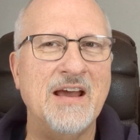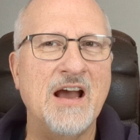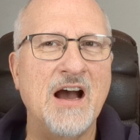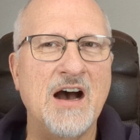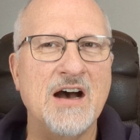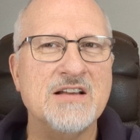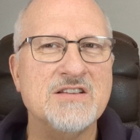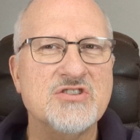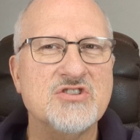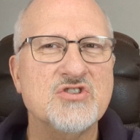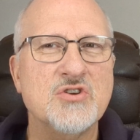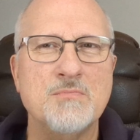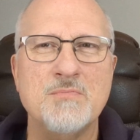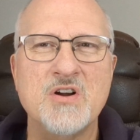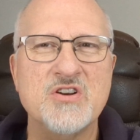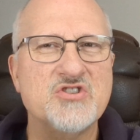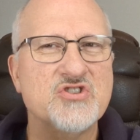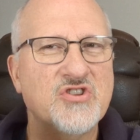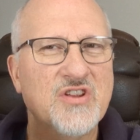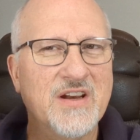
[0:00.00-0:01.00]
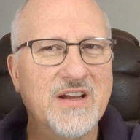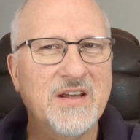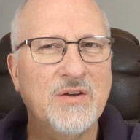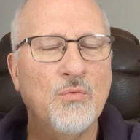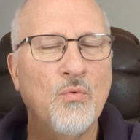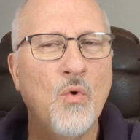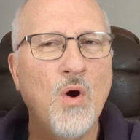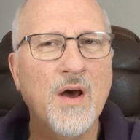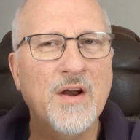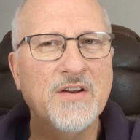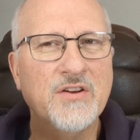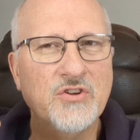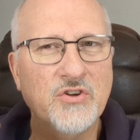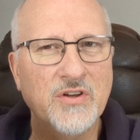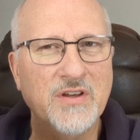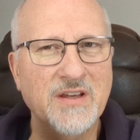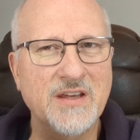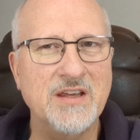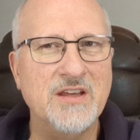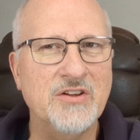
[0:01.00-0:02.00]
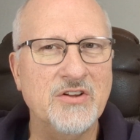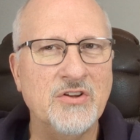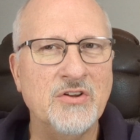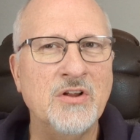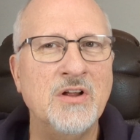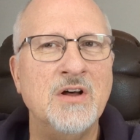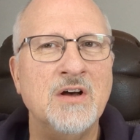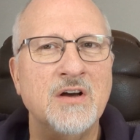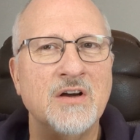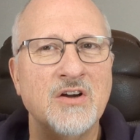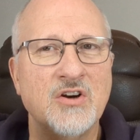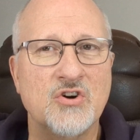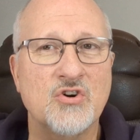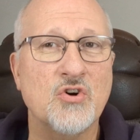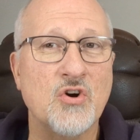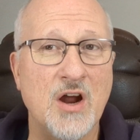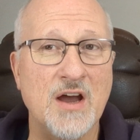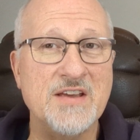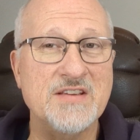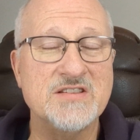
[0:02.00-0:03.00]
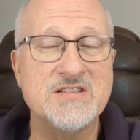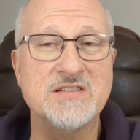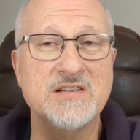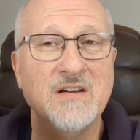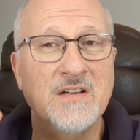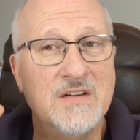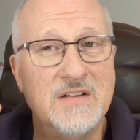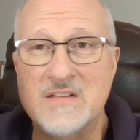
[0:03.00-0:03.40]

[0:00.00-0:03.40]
God so much that he wanted to kill Christ